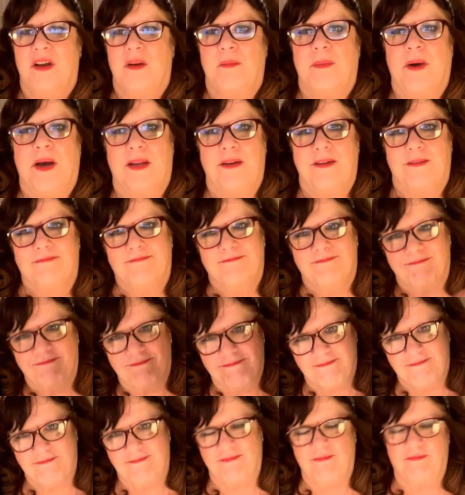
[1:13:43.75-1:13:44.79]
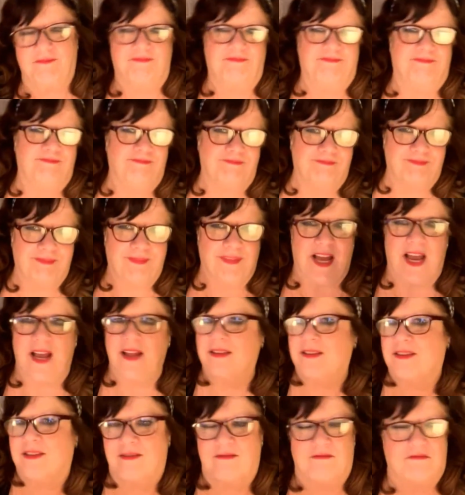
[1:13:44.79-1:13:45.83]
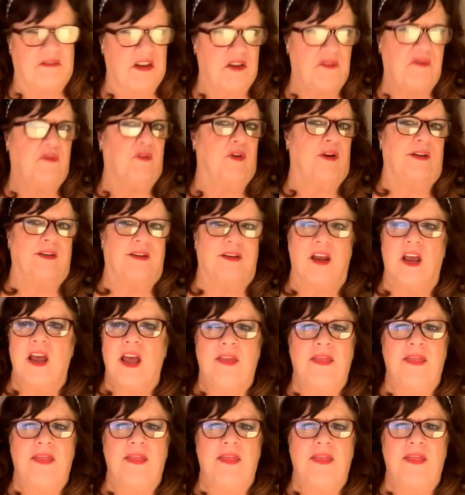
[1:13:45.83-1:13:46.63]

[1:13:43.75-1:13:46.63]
But that's different.